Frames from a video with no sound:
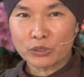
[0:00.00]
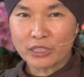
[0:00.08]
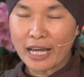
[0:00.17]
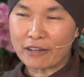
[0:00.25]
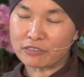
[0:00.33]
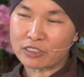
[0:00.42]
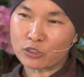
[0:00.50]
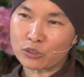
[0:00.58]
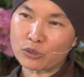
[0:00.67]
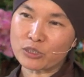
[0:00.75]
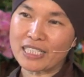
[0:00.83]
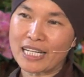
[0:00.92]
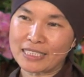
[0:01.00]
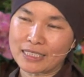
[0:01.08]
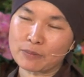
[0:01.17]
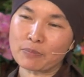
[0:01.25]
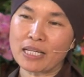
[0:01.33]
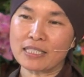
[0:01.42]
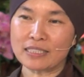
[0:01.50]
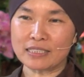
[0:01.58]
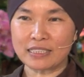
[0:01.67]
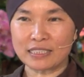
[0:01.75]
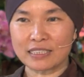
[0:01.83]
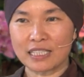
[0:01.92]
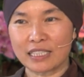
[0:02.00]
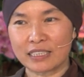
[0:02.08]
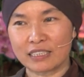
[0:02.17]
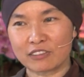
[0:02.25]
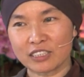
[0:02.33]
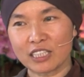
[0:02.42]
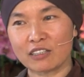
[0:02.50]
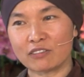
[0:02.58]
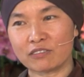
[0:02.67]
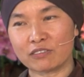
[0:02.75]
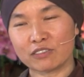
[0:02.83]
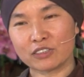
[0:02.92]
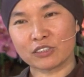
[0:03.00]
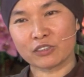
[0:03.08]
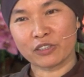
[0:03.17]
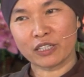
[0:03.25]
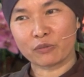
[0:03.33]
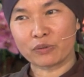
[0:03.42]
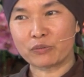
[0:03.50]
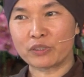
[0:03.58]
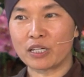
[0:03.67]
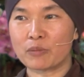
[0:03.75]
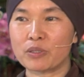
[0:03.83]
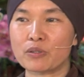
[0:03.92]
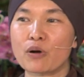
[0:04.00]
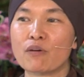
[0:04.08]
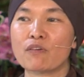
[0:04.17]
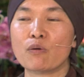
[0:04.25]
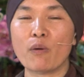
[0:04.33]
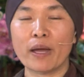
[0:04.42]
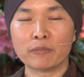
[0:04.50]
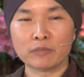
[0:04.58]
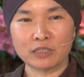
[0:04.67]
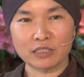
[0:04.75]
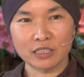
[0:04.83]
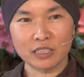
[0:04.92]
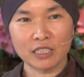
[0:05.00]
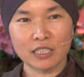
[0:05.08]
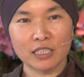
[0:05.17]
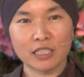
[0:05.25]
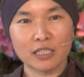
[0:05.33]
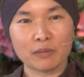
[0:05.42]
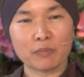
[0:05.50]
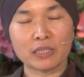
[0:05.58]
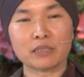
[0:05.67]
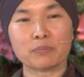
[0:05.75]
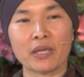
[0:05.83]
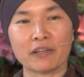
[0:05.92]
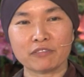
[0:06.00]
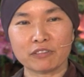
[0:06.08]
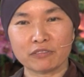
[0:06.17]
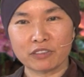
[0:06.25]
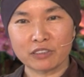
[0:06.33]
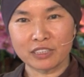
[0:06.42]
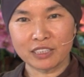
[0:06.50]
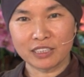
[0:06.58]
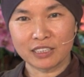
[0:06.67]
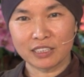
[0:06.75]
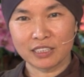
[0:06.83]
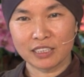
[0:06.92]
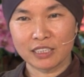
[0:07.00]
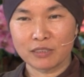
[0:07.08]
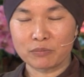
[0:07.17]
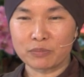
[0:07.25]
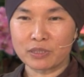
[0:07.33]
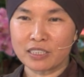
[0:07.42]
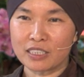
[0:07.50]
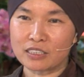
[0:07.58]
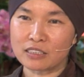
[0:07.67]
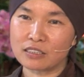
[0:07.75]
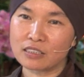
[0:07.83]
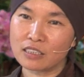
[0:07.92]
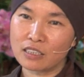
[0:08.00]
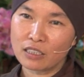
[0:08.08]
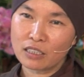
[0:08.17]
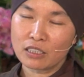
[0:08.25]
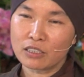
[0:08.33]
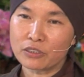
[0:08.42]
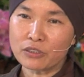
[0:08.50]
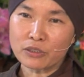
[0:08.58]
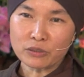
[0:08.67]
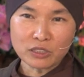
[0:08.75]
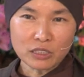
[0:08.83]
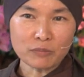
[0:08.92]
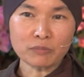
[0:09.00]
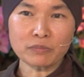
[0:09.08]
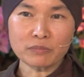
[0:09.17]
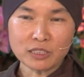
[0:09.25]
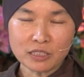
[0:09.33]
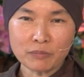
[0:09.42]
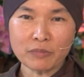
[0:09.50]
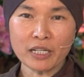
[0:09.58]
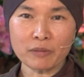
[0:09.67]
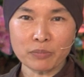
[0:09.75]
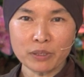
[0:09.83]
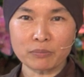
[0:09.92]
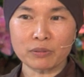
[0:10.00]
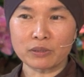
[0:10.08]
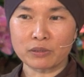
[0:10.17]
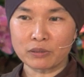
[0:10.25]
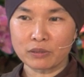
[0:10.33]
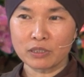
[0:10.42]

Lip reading: have to create space inside ourselves so that we would not be overwhelmed by the painful feeling. Because, you know, some young people